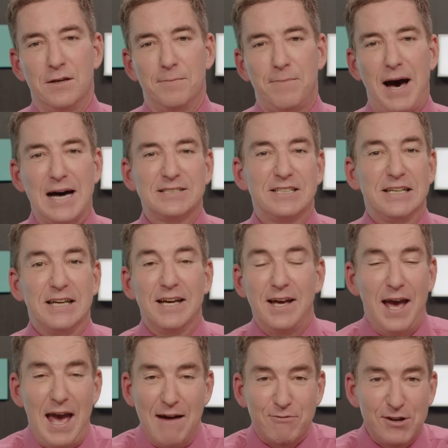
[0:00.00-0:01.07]
Posse.
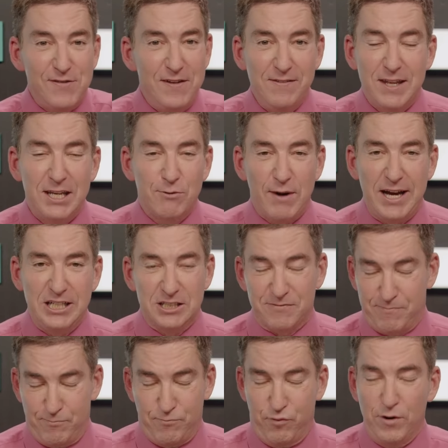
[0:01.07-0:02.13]
Everything that he writes,
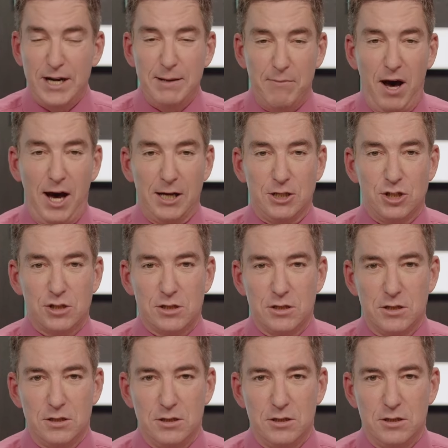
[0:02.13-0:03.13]
pretty much,